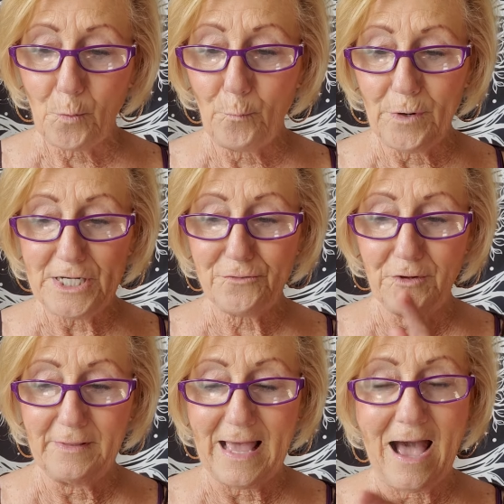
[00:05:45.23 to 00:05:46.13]
Reach for
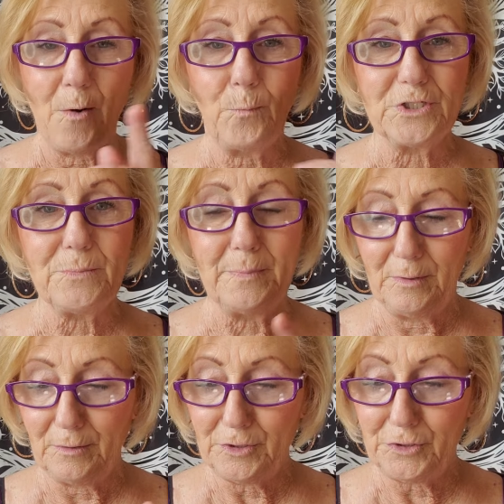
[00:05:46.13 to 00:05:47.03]
that which
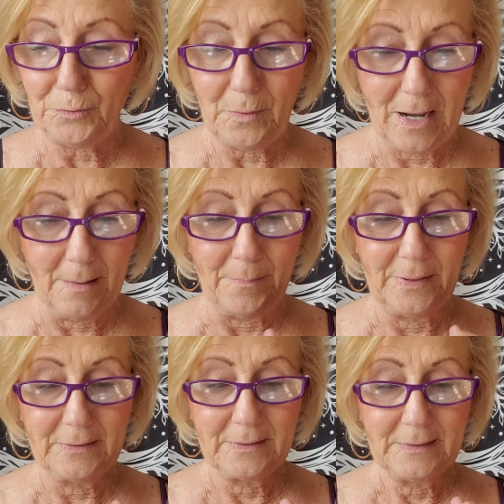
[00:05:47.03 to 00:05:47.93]
builds you up.
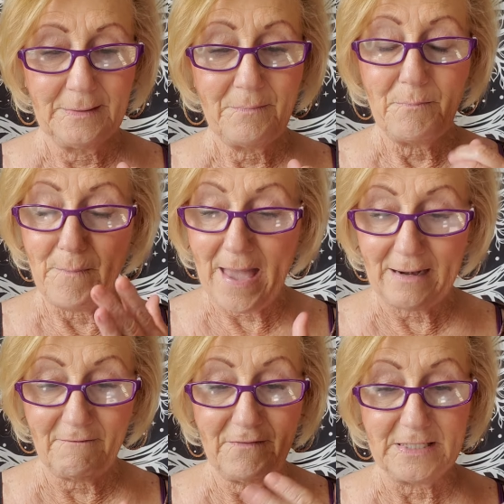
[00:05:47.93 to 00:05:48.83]

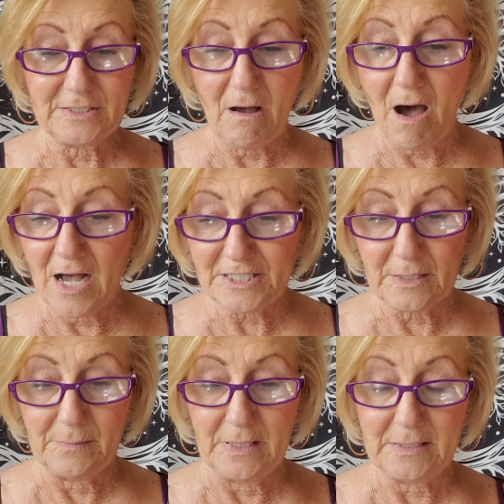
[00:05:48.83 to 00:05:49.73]
Manifest
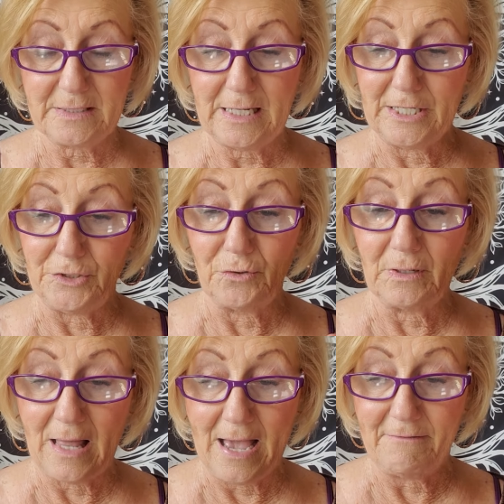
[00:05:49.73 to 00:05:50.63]
awesomeness in your
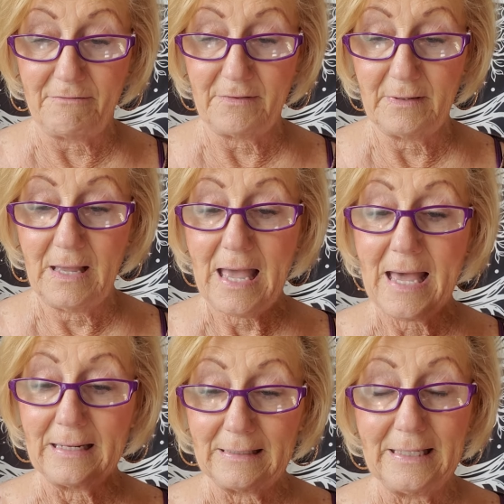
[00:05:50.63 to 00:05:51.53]
life
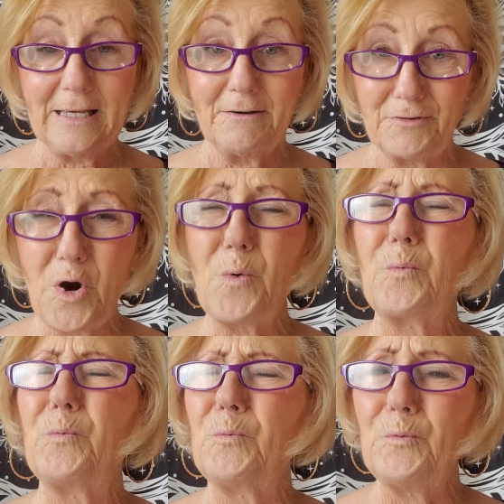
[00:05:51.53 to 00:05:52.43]
and live,
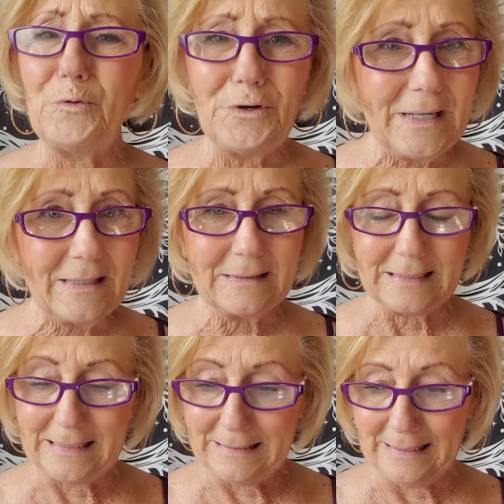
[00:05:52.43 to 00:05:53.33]

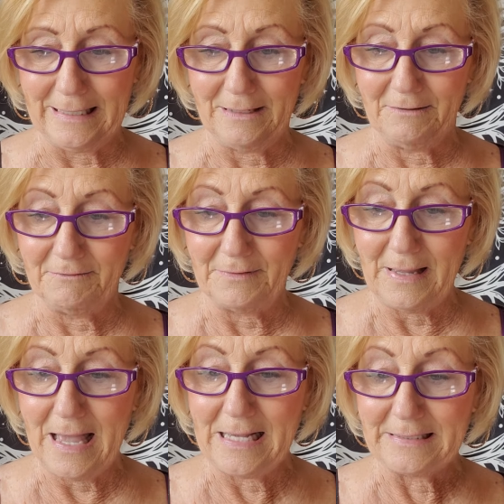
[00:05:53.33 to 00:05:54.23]
really live
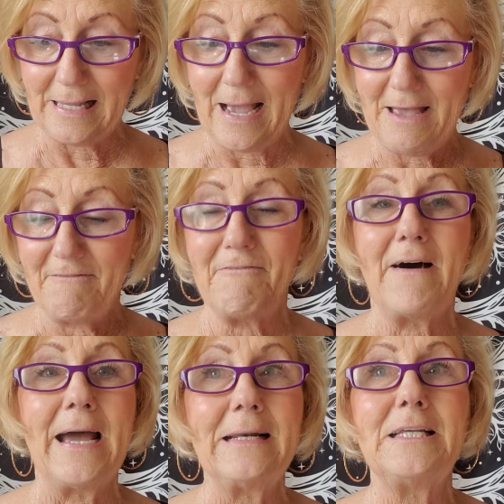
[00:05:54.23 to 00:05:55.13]
as I have
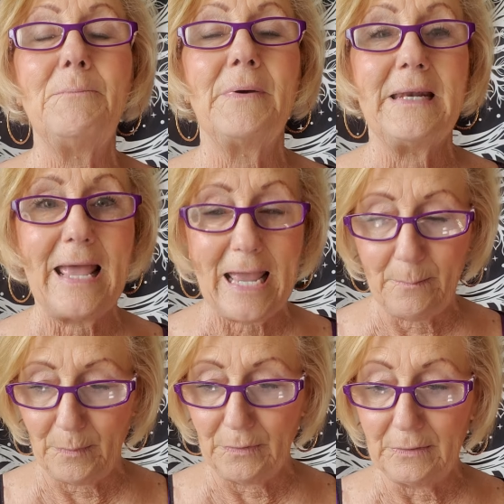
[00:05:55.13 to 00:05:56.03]
finally been
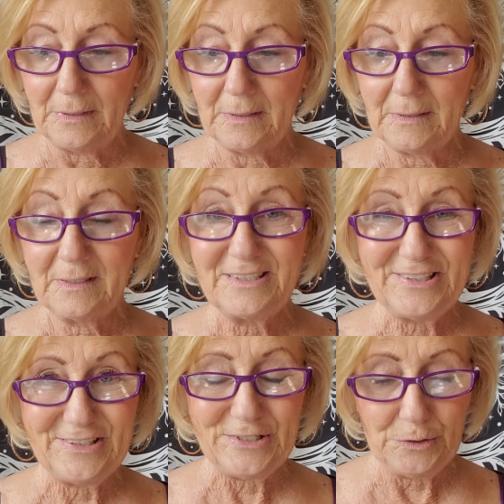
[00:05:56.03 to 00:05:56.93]
able
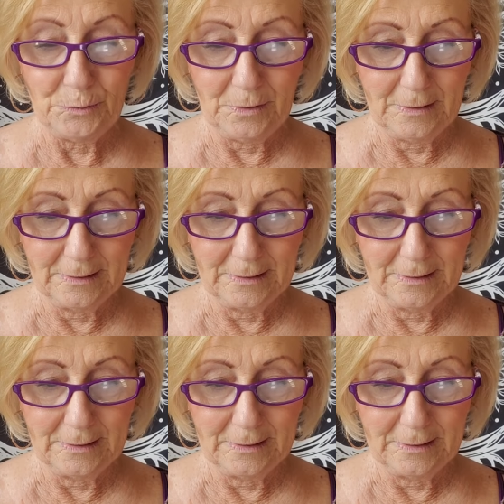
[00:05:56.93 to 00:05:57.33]
to do.